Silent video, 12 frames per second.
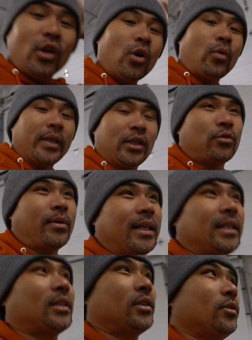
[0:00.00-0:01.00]
know when you're
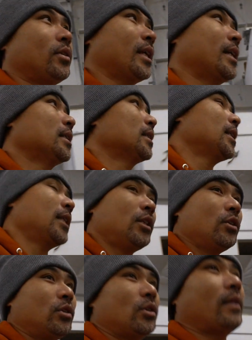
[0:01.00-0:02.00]
ready to do things.
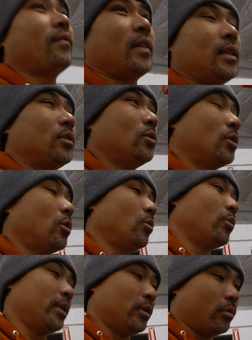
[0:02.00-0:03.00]
You definitely do know
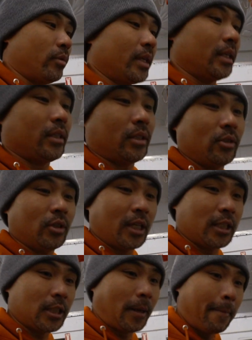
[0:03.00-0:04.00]
when you're ready to do
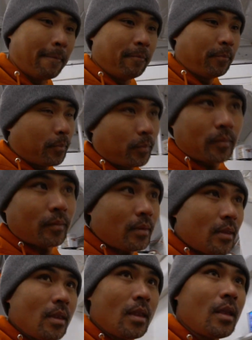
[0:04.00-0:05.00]
things.
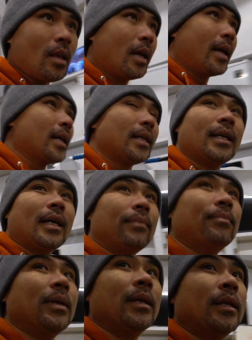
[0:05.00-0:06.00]
And um,